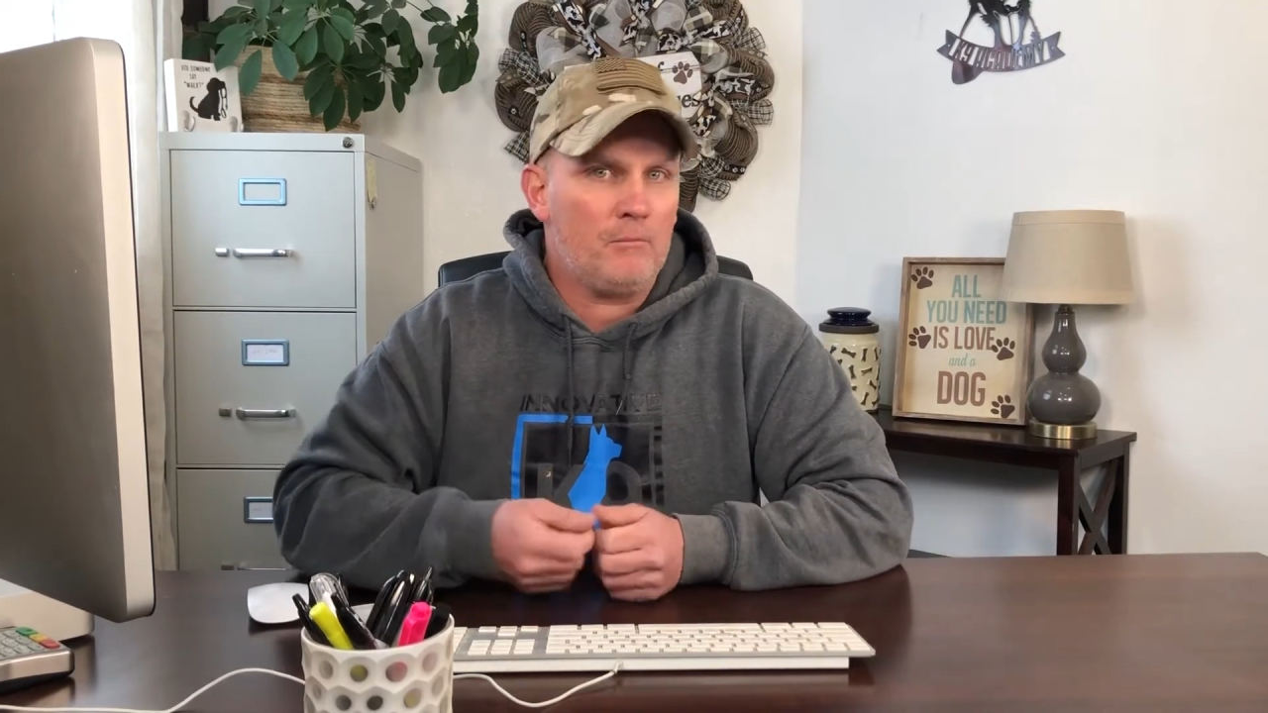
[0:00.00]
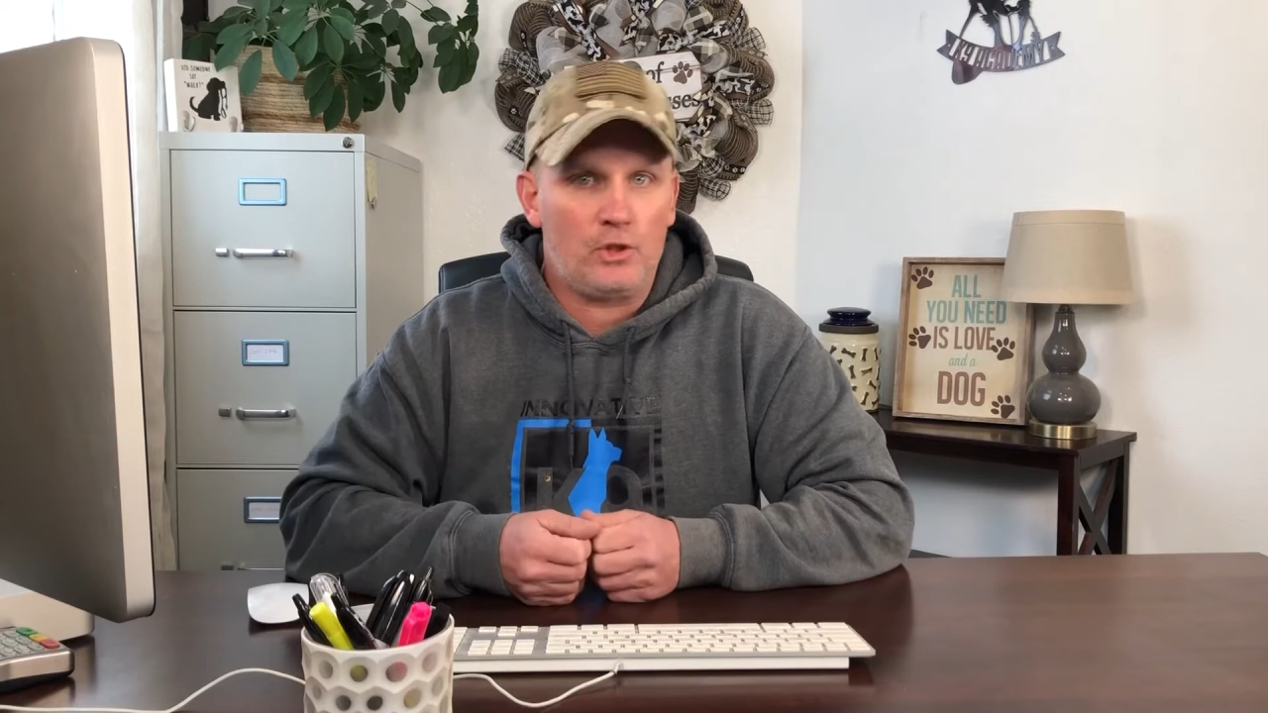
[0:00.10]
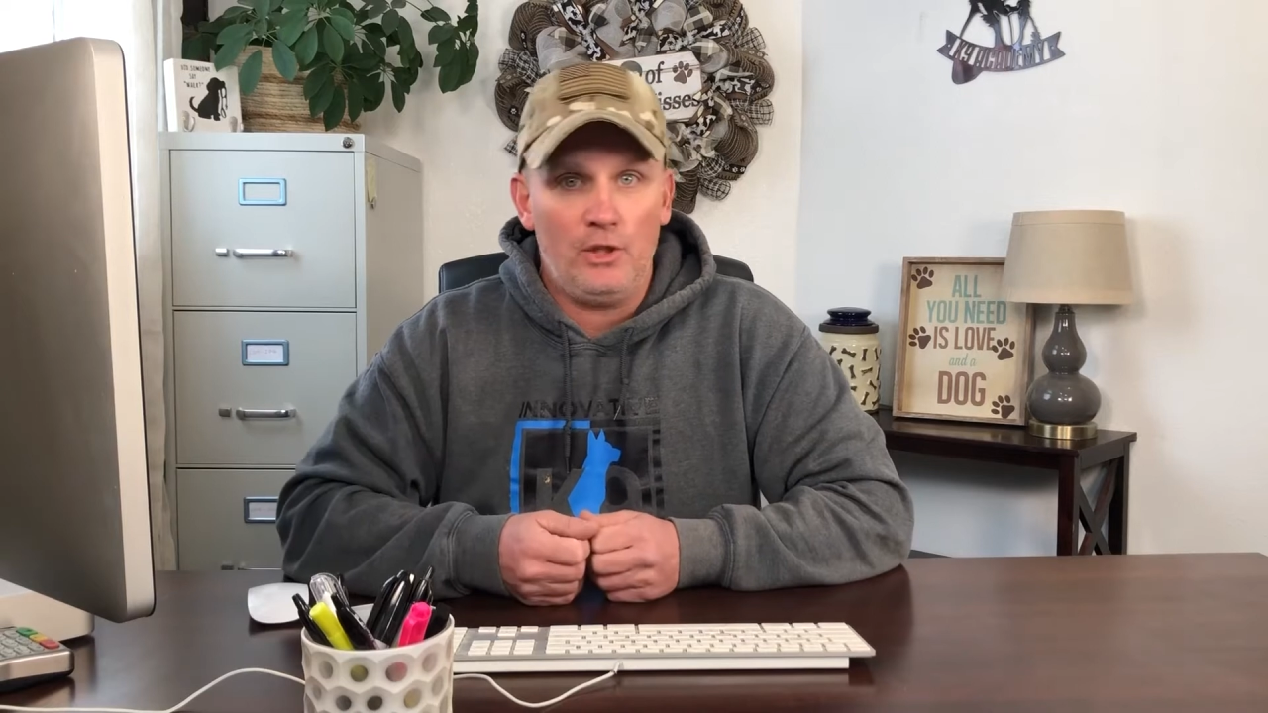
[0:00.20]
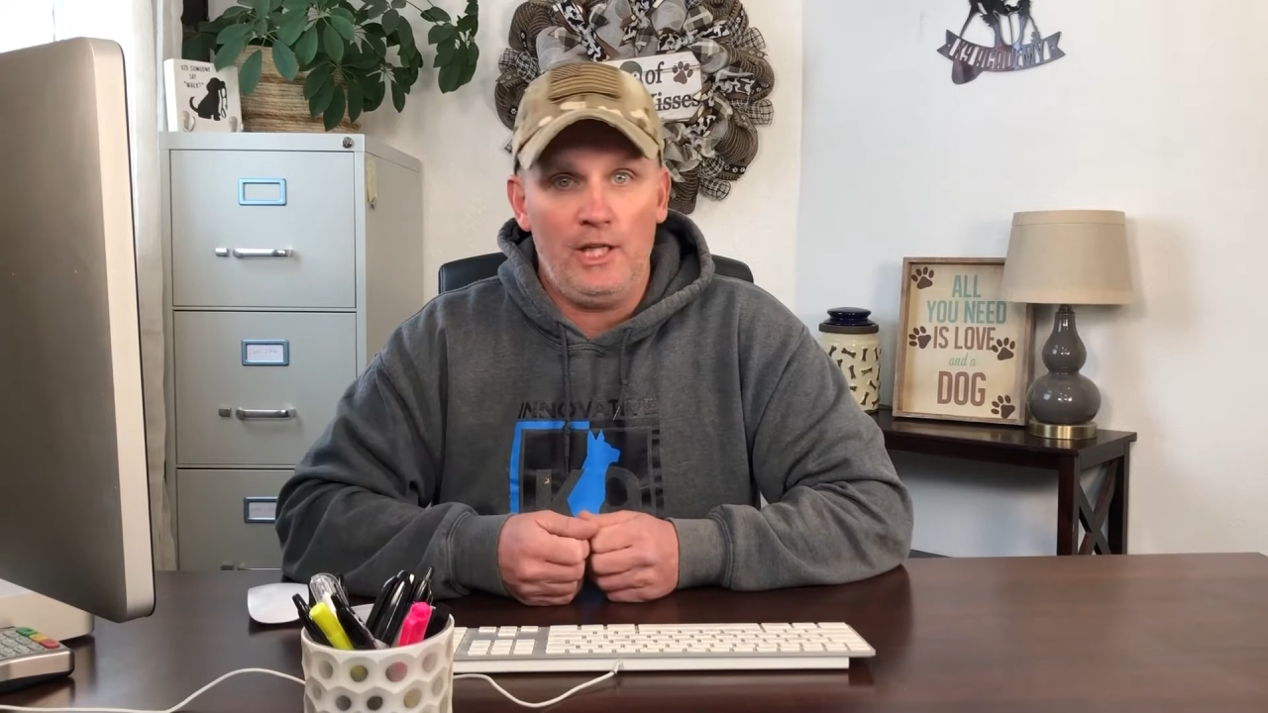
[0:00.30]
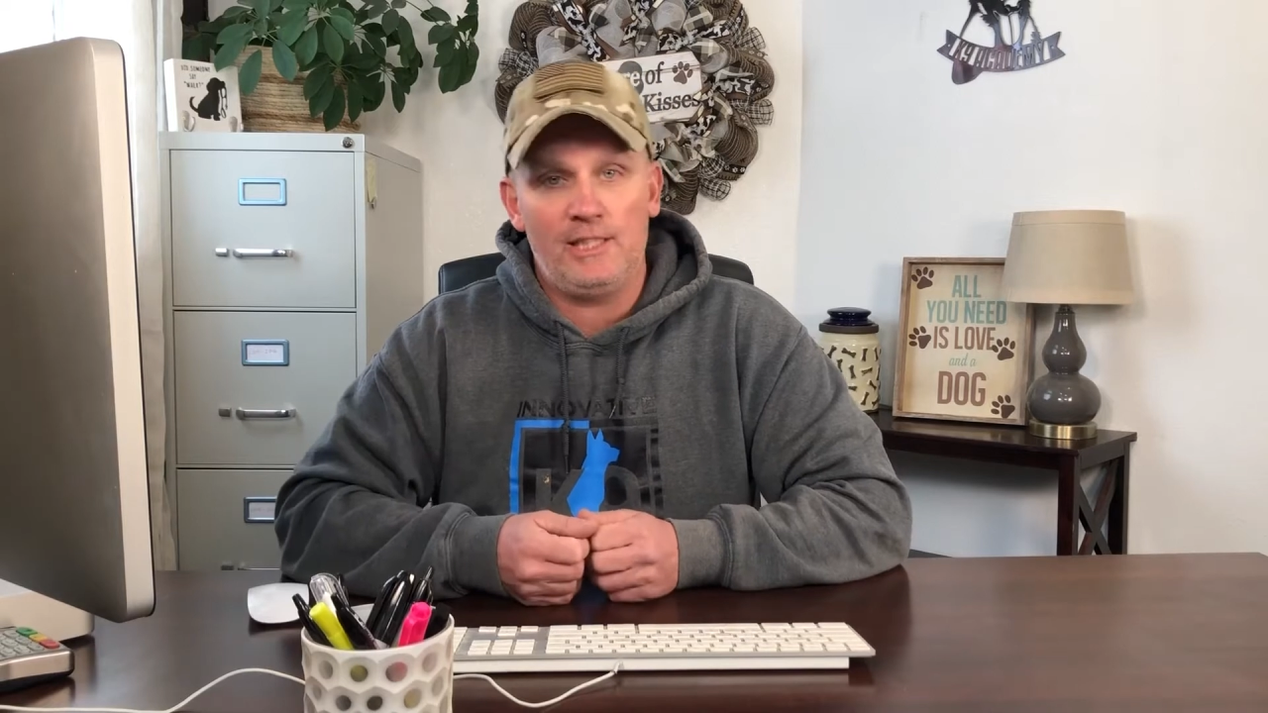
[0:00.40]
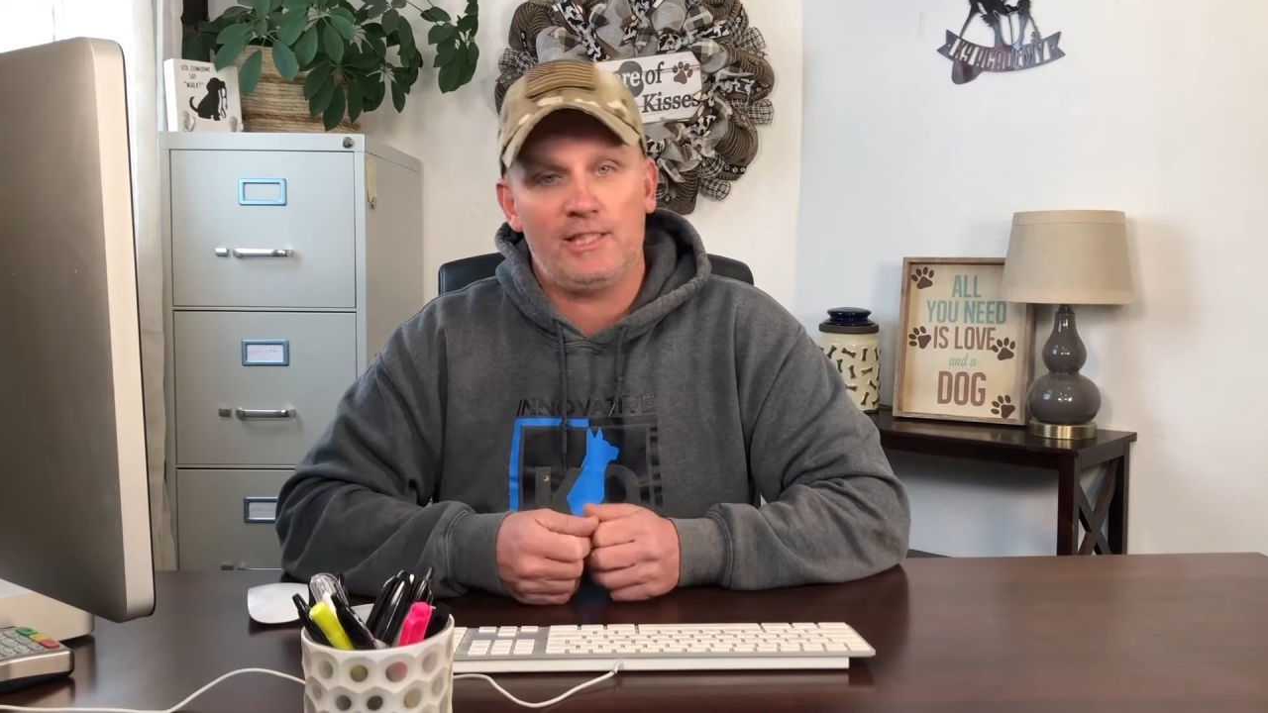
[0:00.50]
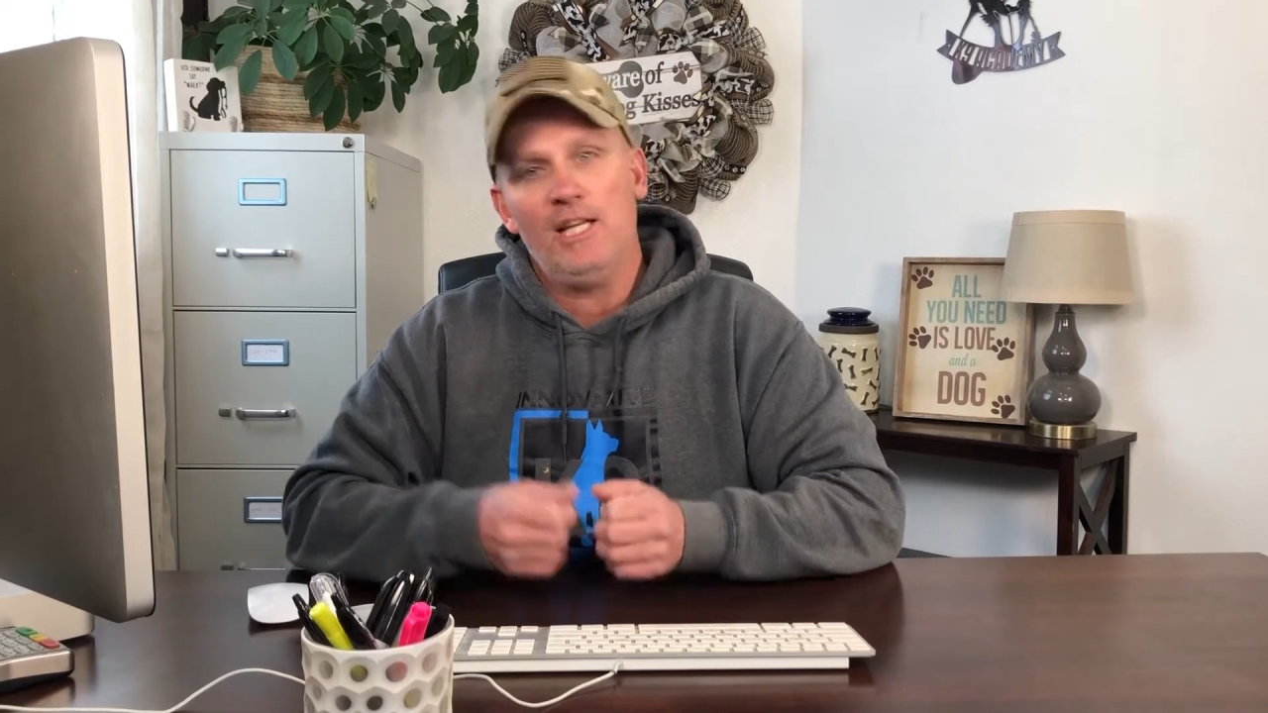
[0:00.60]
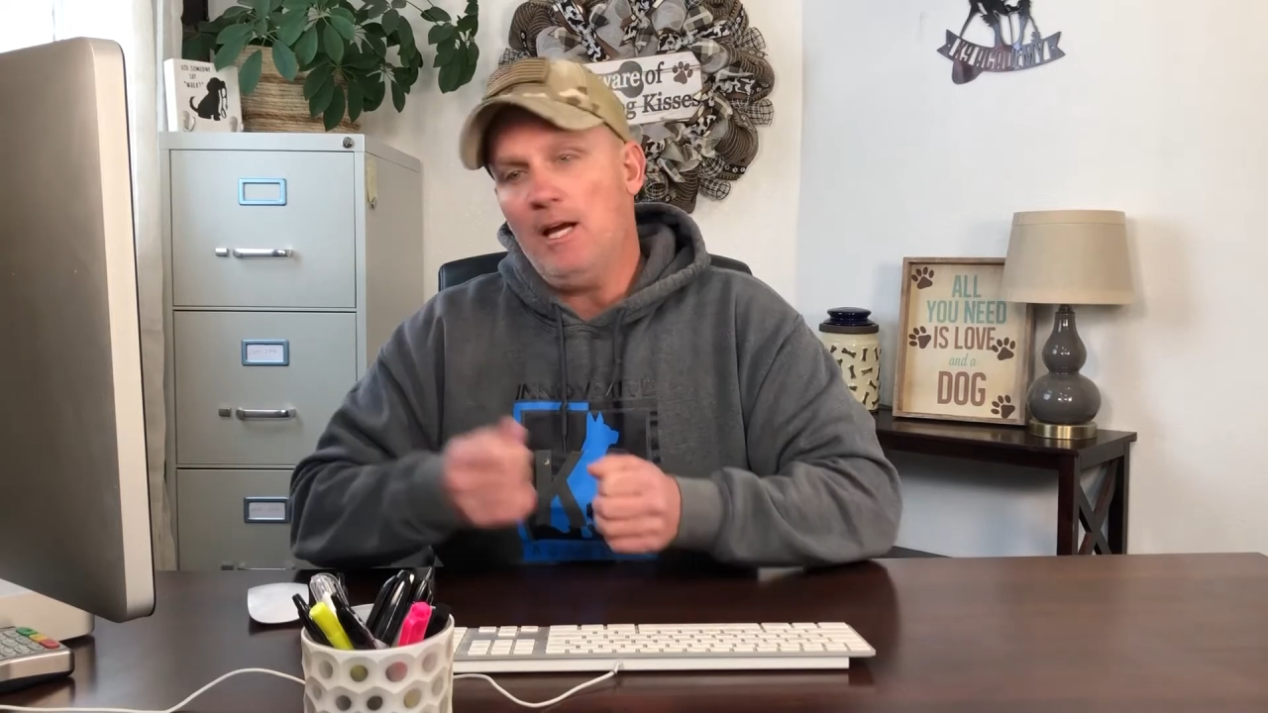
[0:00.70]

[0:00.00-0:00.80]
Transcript: treats,